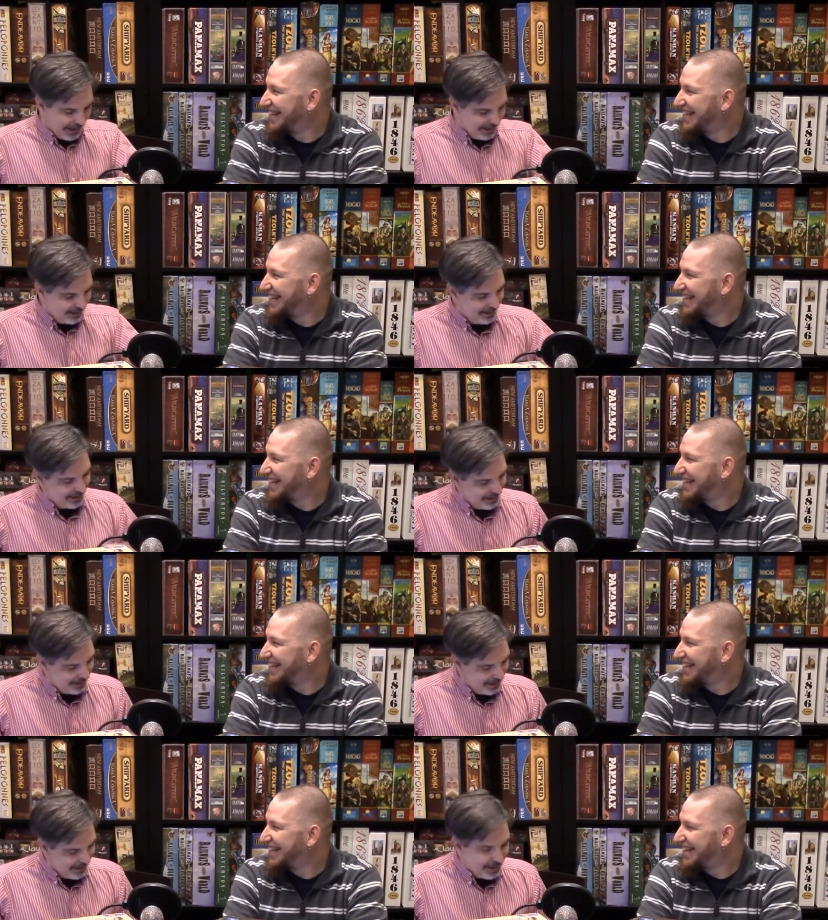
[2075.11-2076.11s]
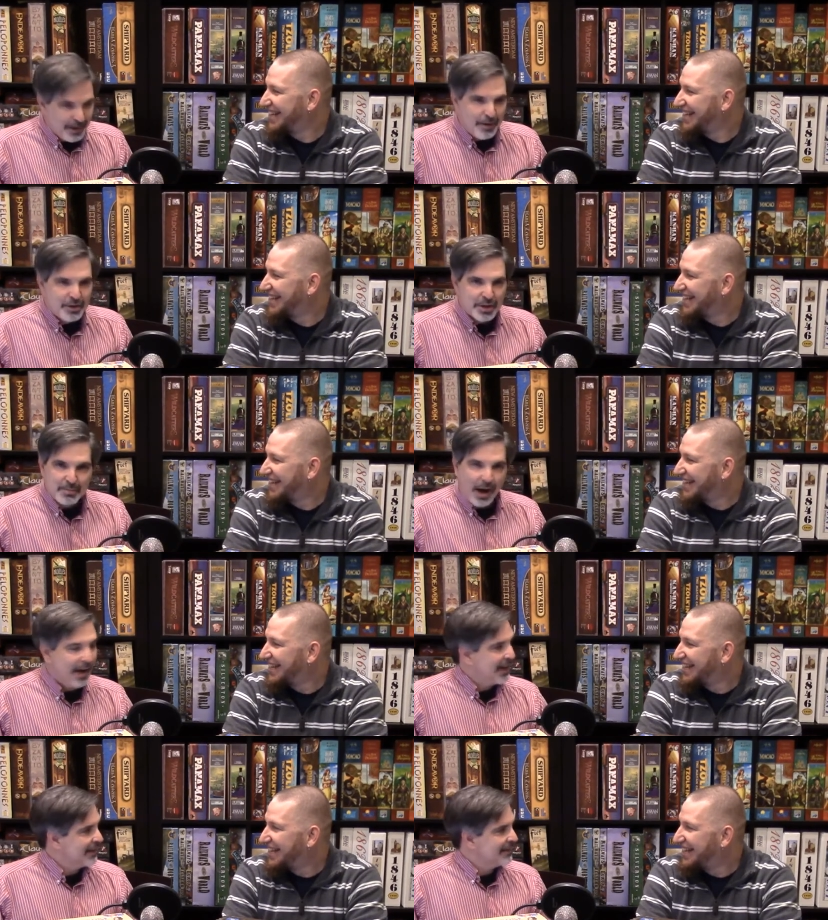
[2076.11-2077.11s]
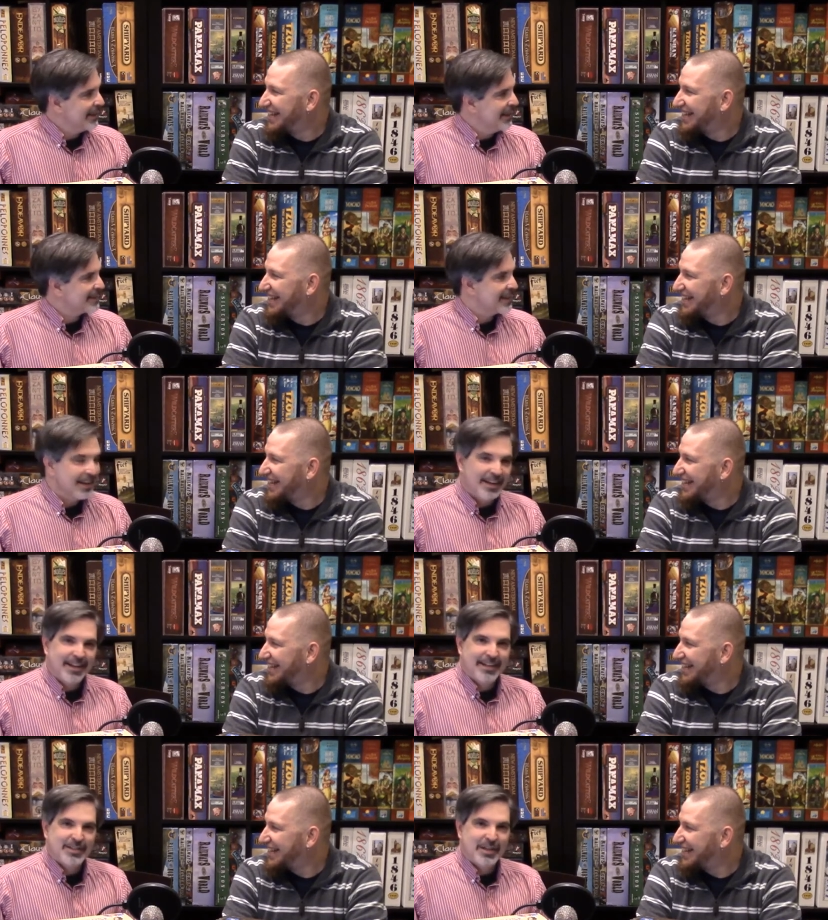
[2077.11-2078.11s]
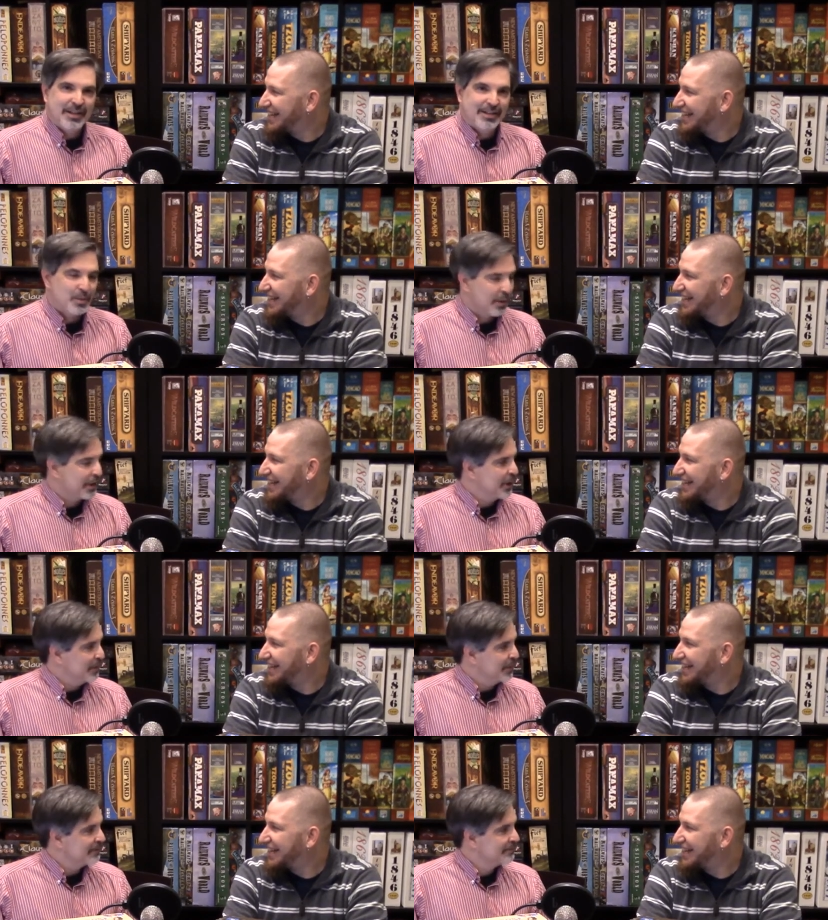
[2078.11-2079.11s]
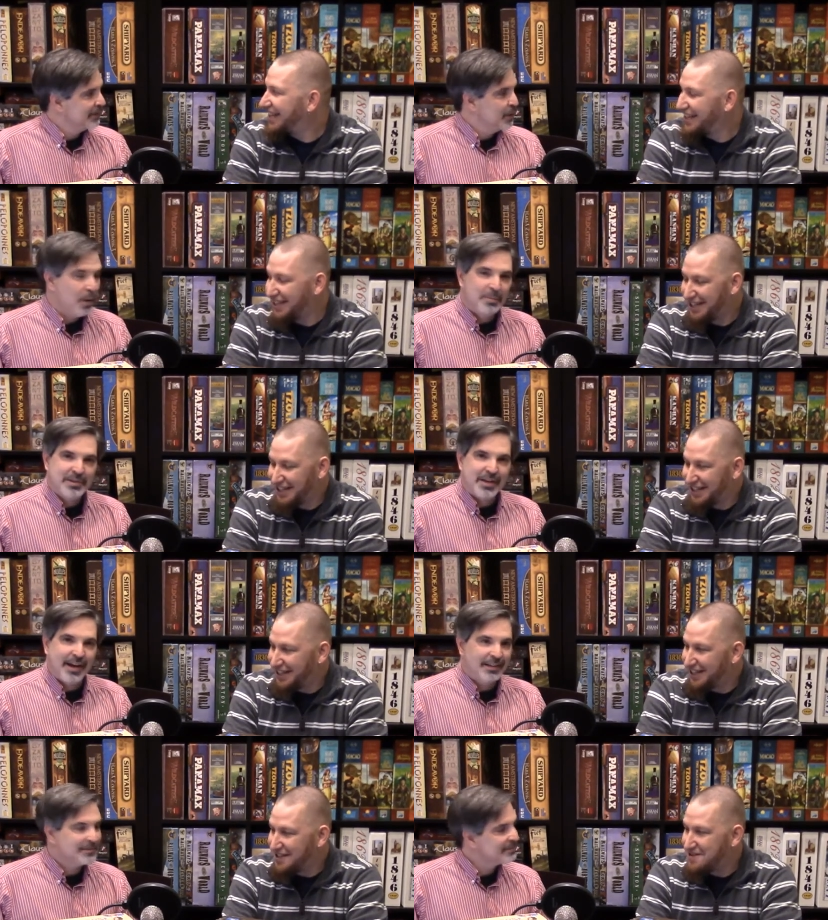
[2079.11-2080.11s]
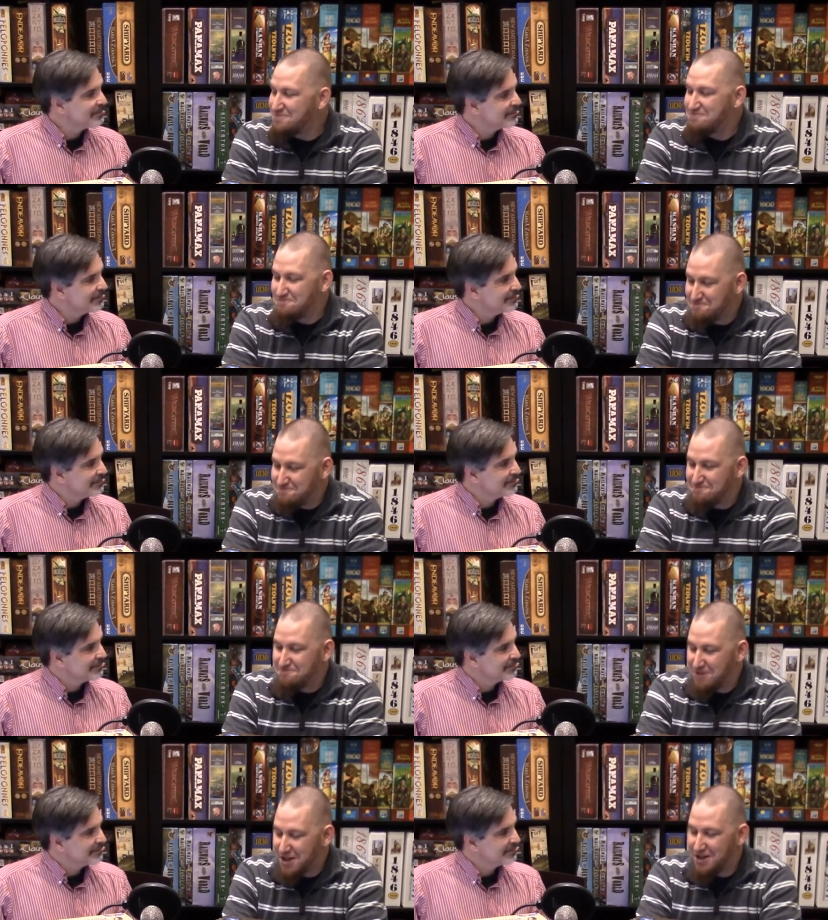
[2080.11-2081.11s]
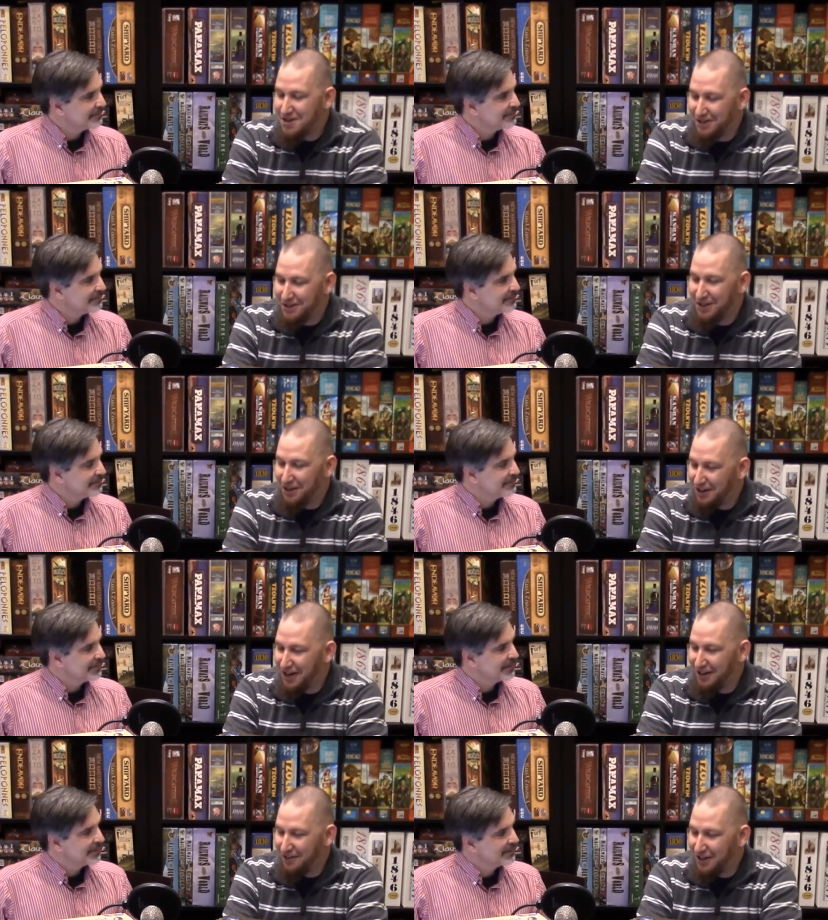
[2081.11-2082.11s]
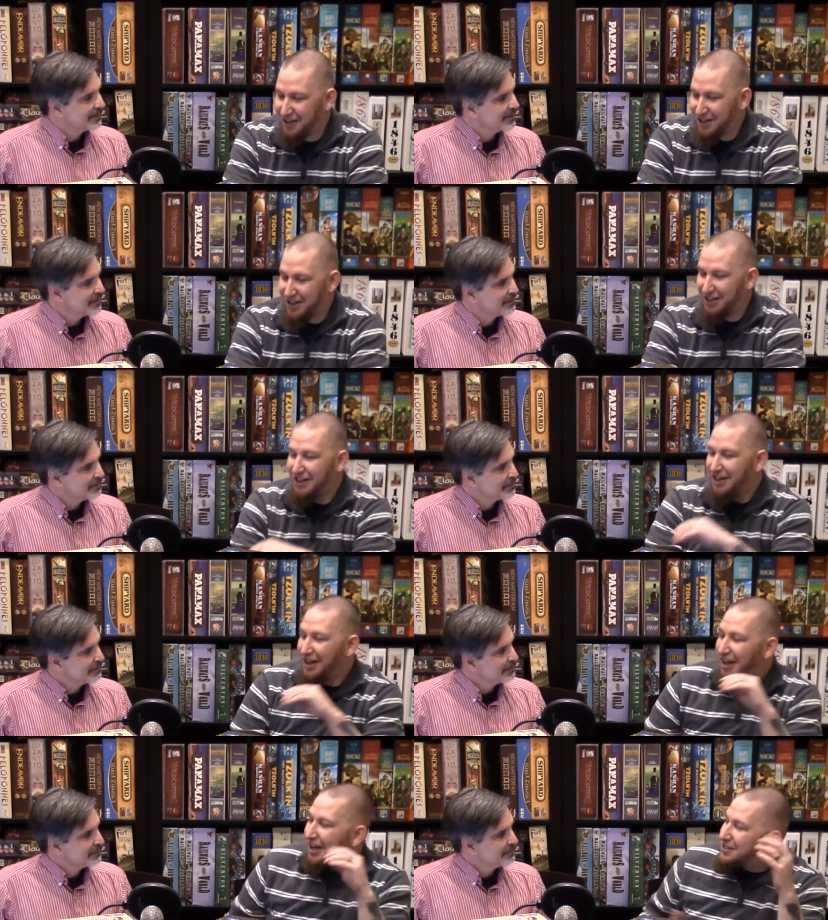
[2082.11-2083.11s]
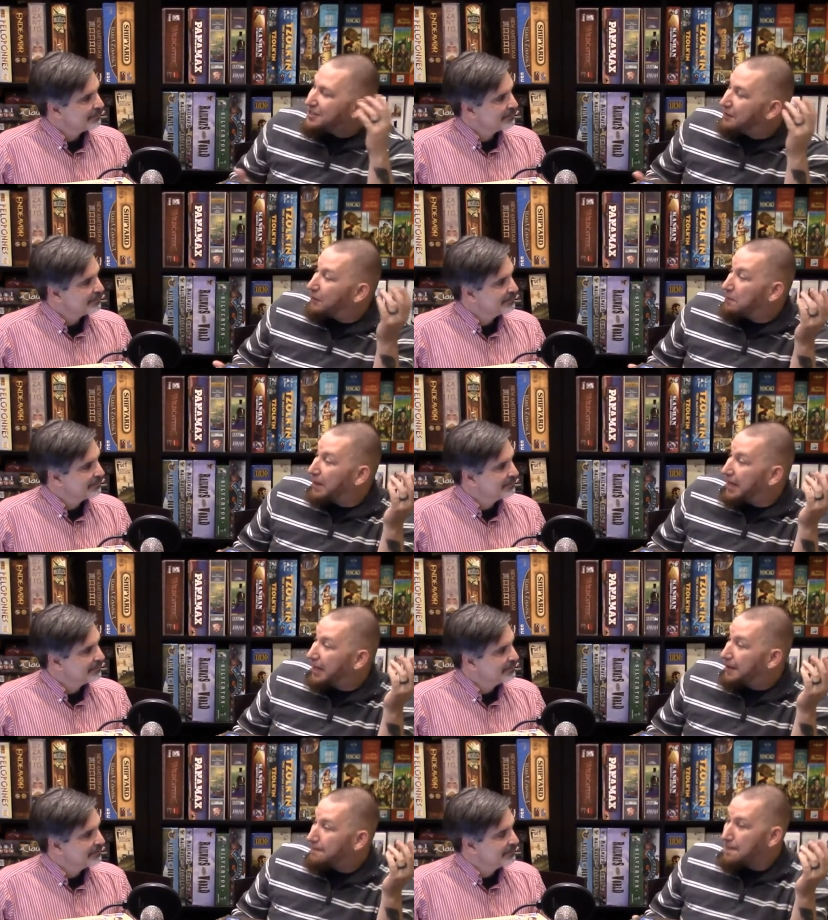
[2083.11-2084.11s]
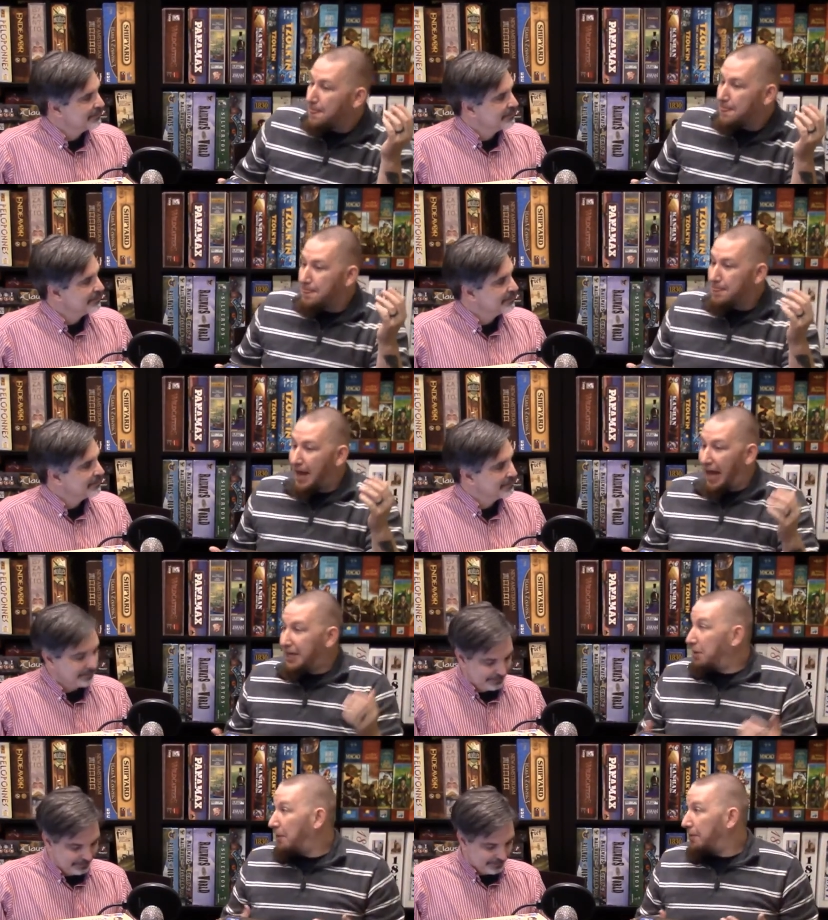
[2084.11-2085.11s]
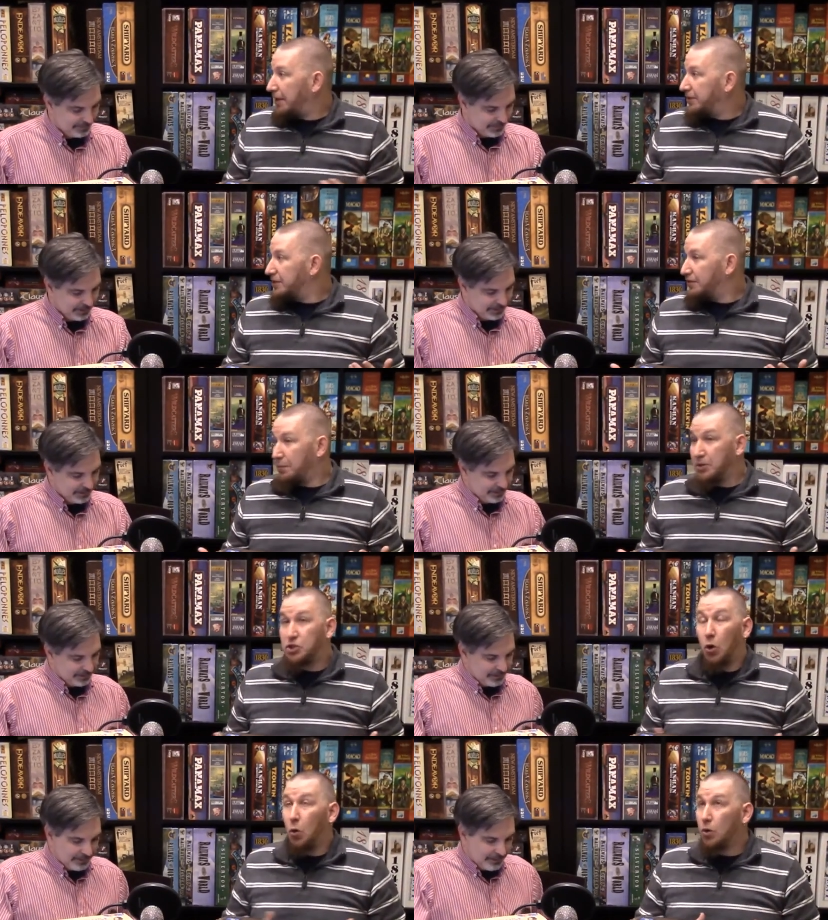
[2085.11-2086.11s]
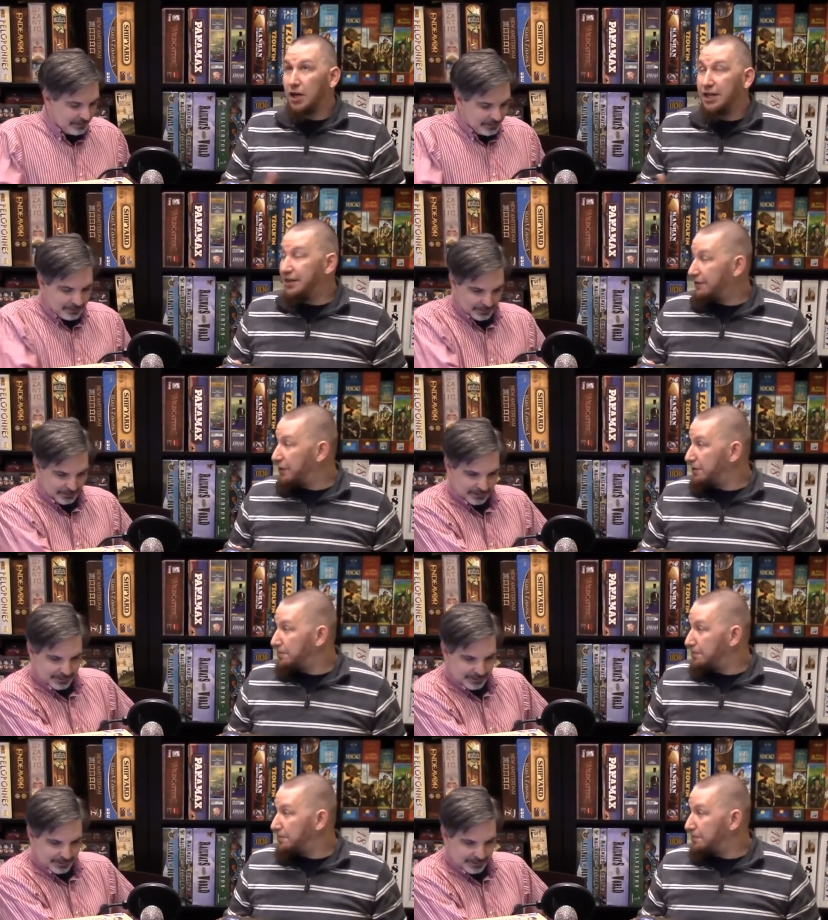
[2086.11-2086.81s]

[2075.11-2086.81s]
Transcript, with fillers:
Speaker 1: it. Just buy it. It's a it's a it's a really good one. You won't be sad.
Speaker 2: Huh. All right, rock on. See, for me, I come about this from a totally different